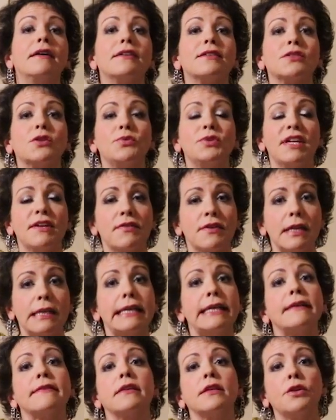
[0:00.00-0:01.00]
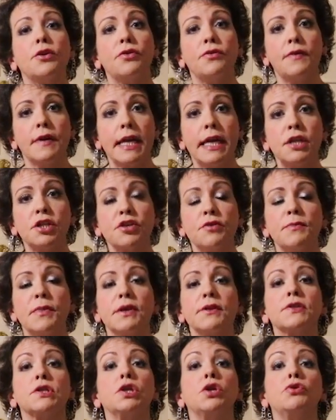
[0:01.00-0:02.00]
So definitely hit the notification
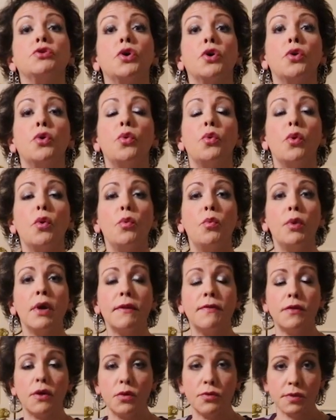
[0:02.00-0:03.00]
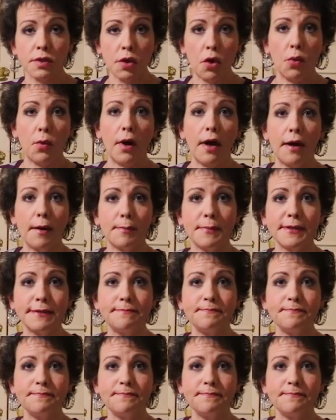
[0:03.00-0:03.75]
bell so you know when those go up.